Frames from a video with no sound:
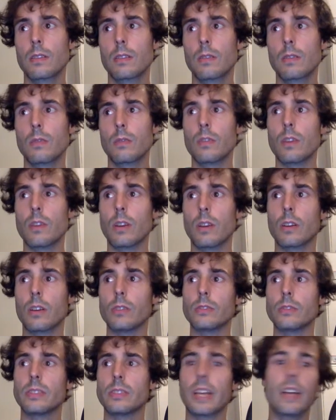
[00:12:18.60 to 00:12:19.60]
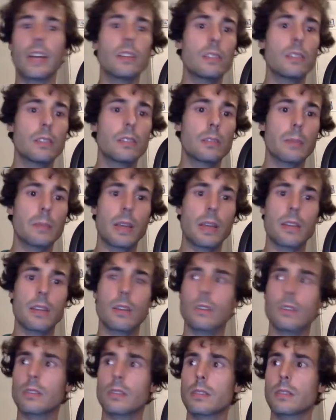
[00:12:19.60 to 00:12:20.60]
With the contains
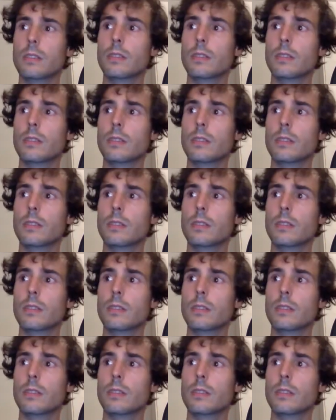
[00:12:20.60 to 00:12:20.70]
method.